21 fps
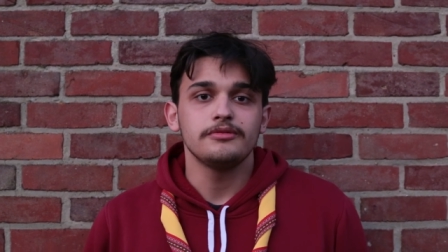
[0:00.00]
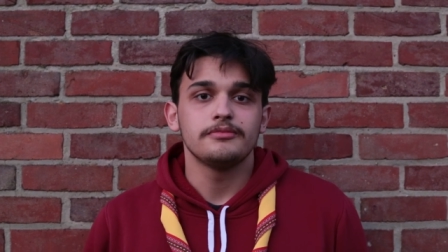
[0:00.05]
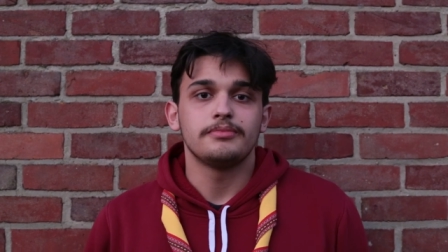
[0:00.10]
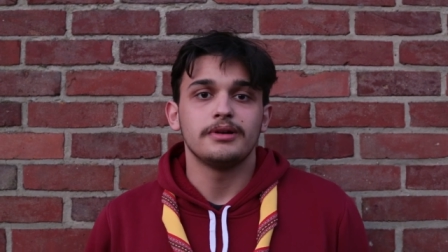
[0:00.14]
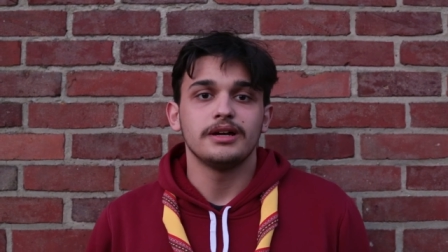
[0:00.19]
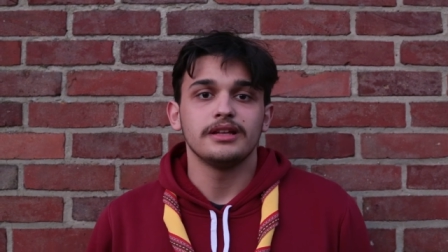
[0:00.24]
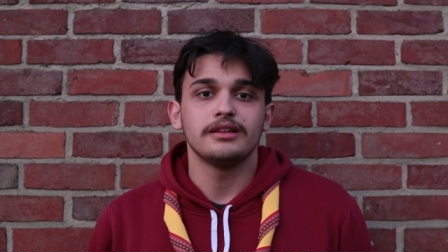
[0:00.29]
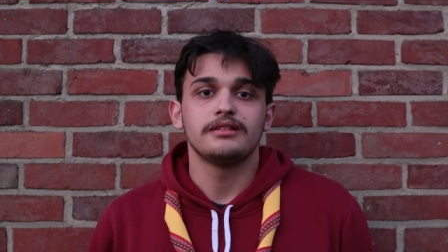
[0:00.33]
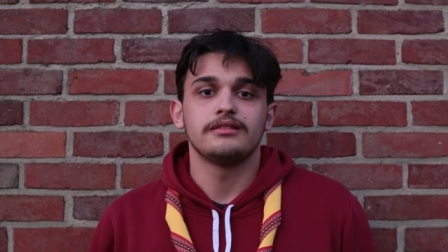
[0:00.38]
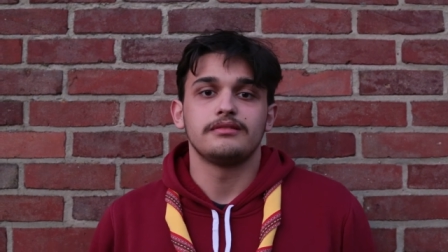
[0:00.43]

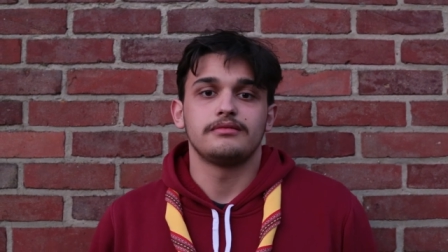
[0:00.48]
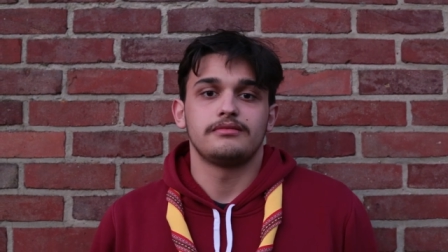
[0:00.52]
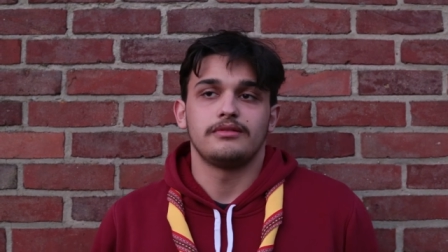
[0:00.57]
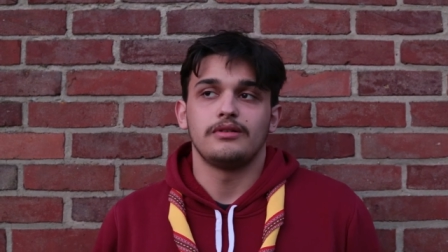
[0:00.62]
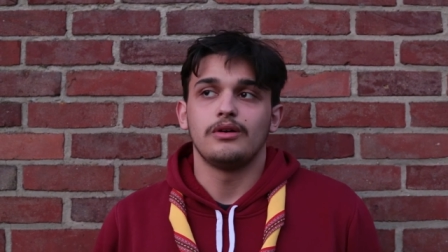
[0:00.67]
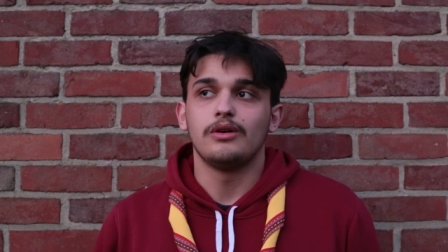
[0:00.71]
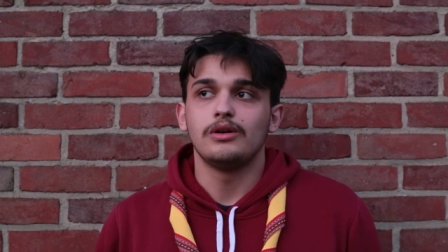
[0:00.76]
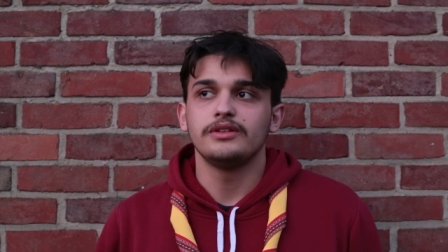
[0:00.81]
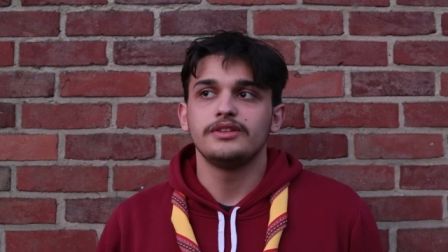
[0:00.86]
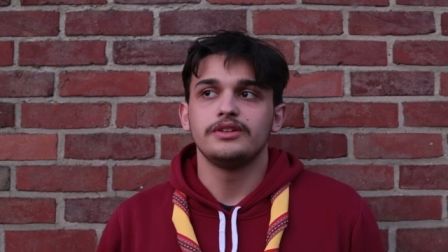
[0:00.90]
but
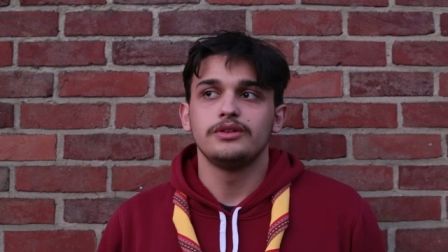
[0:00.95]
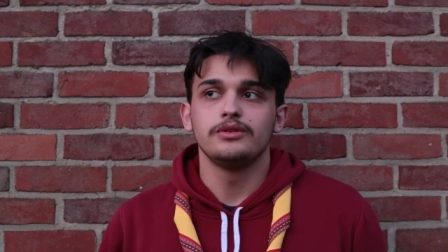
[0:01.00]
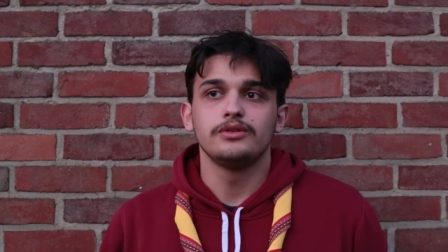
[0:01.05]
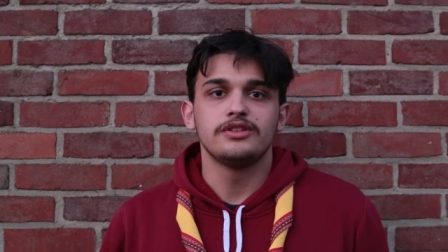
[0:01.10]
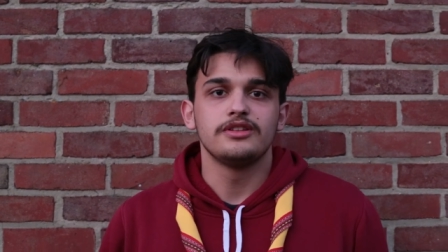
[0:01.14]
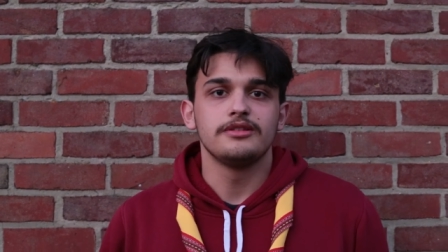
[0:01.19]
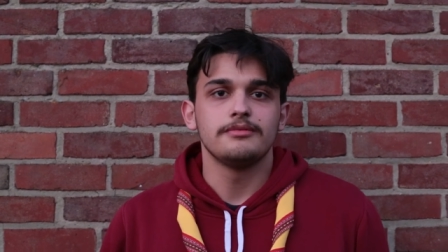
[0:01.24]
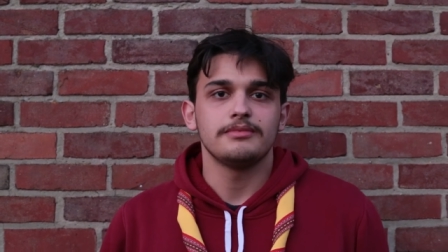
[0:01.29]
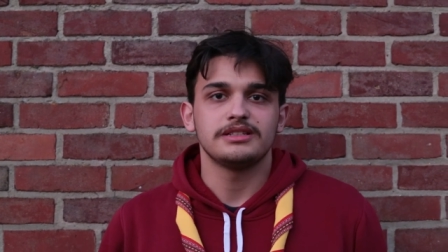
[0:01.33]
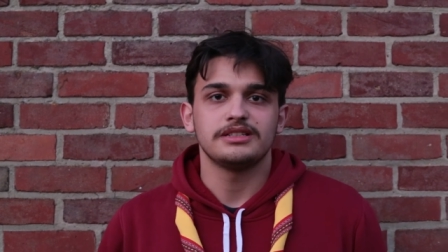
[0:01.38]
all the
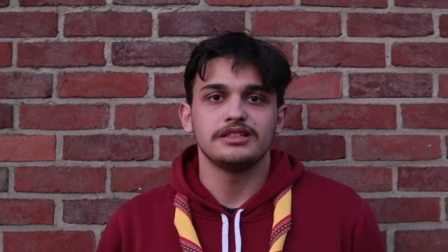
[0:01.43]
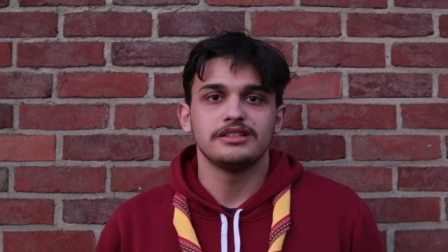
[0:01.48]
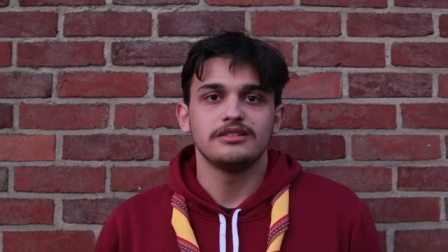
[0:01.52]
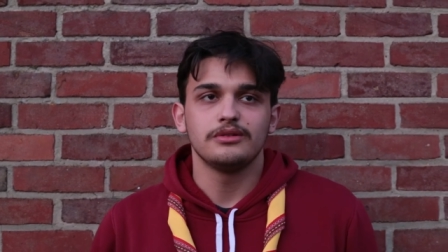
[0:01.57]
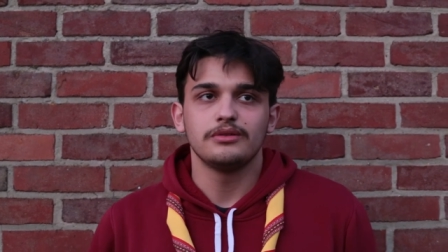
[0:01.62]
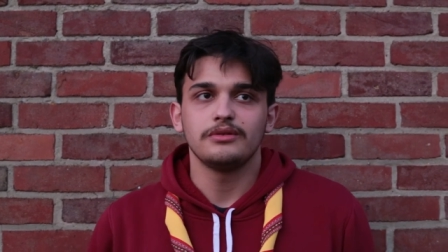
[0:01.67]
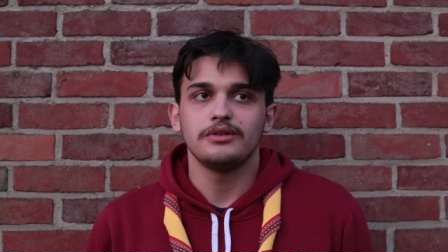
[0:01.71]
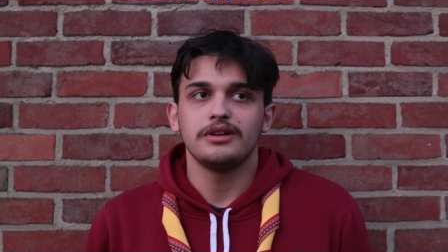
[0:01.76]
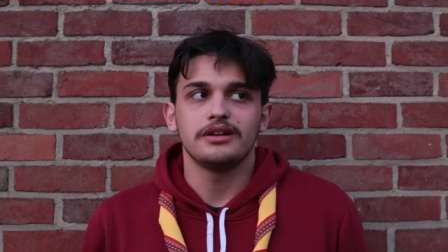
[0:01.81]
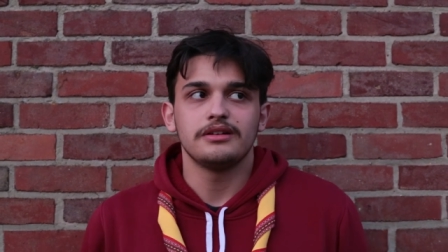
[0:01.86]
youth in
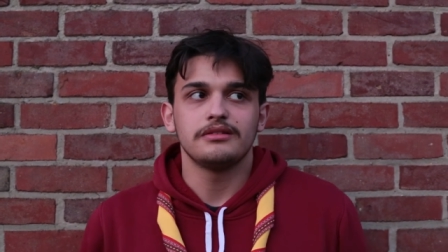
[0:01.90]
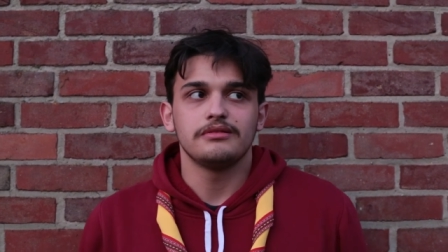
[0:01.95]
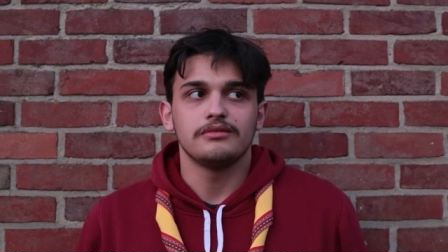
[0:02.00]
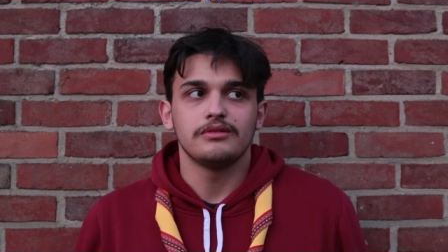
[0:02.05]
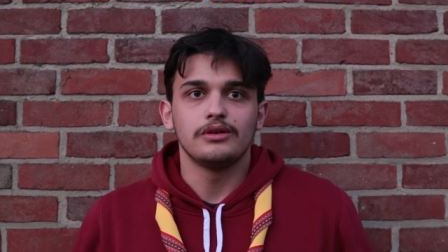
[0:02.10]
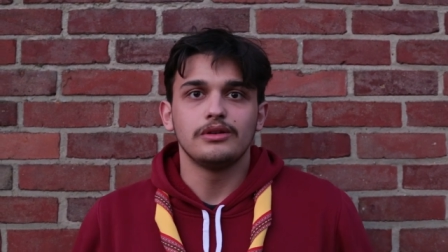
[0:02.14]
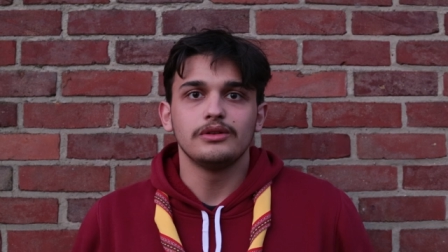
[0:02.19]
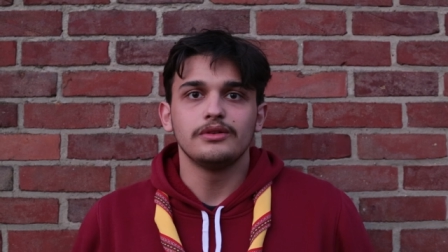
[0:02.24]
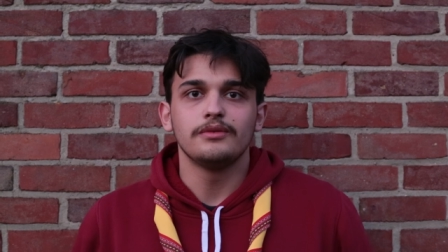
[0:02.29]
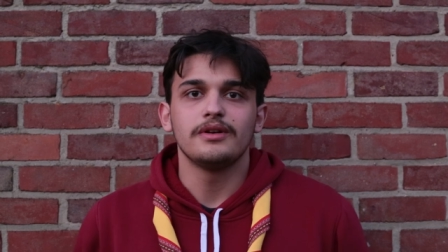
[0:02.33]
Macedonia and
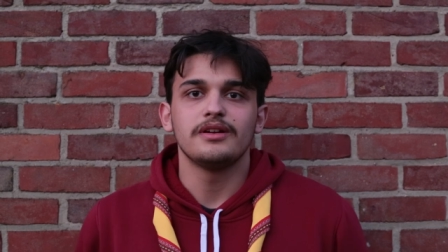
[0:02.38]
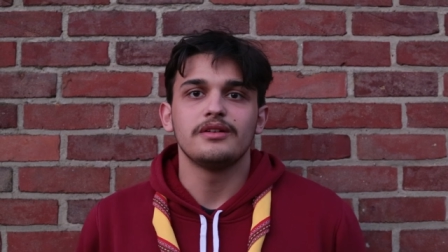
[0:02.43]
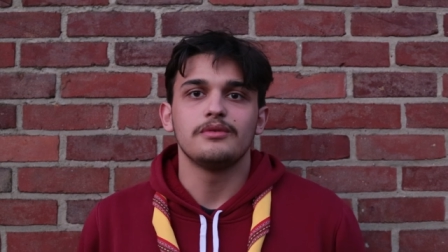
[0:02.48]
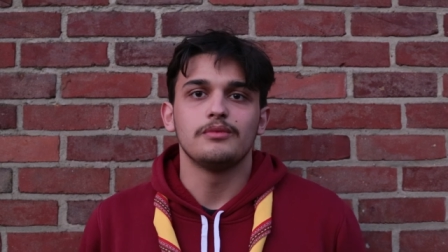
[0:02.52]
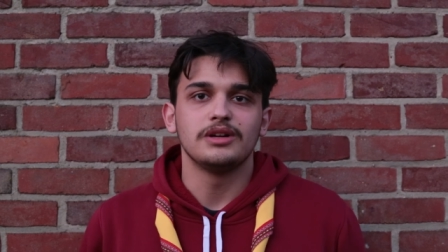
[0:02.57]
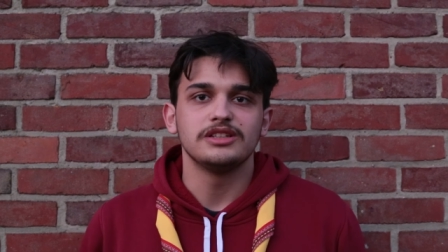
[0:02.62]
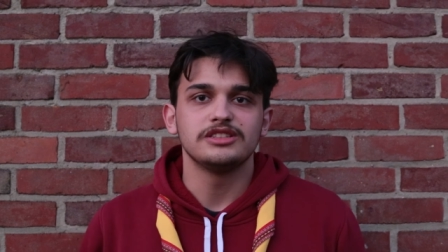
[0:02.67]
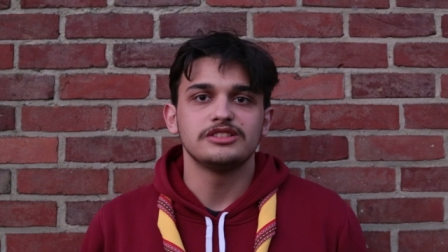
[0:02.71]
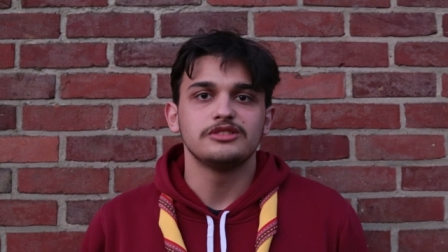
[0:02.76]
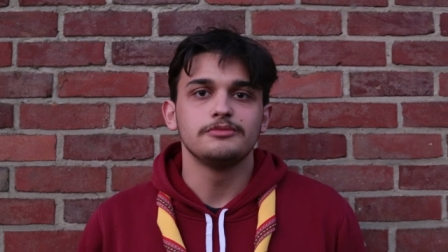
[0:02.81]
all the one
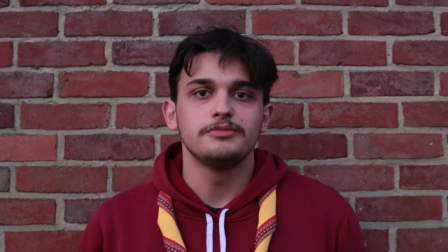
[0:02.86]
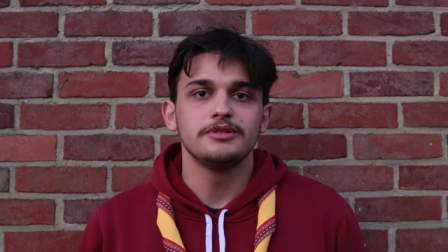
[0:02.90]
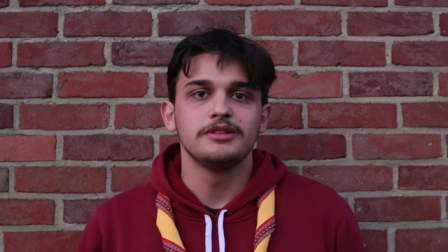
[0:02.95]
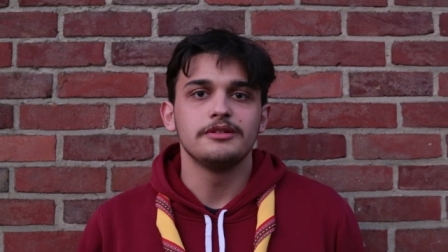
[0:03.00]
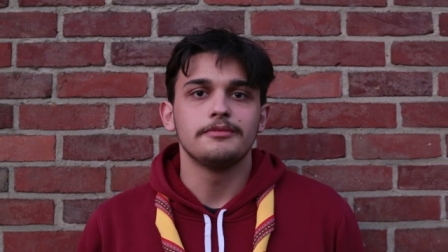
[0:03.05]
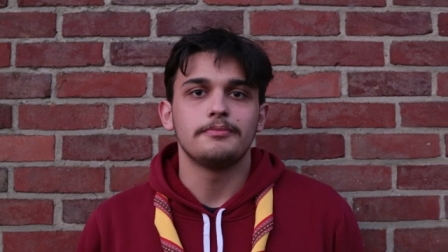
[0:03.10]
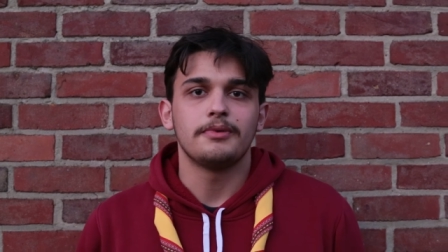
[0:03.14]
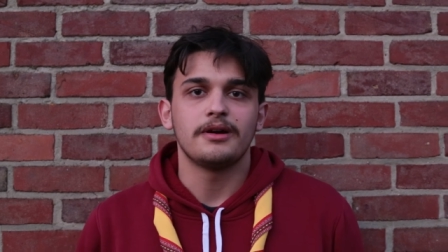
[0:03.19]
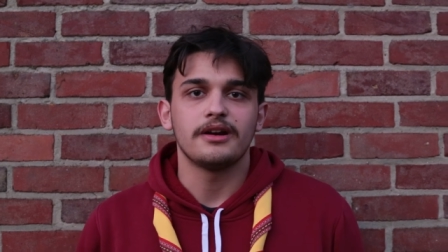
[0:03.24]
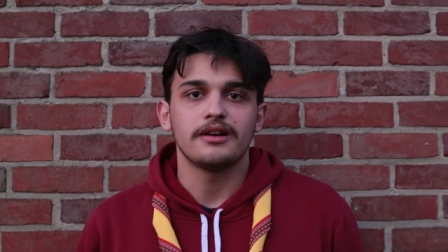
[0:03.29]
wants to be
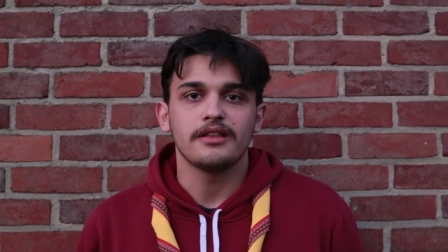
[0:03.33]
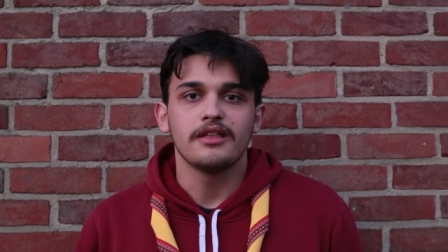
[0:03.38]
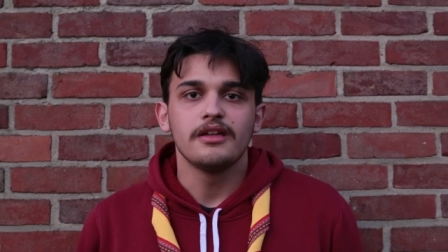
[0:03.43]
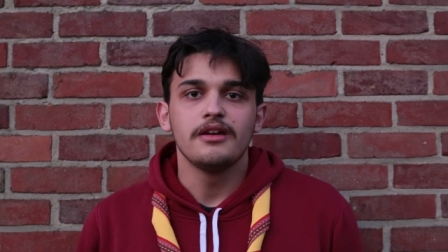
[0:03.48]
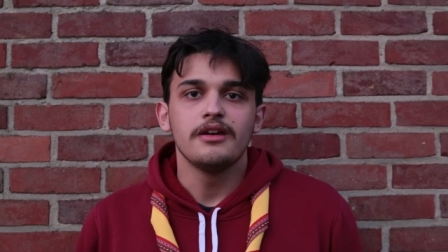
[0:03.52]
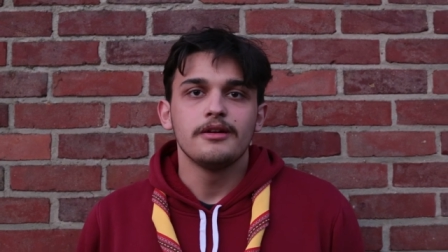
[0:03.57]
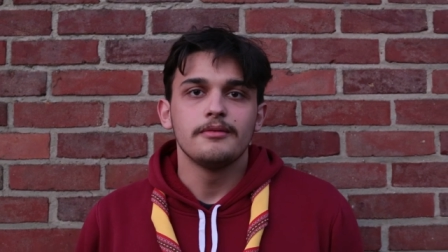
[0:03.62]
the part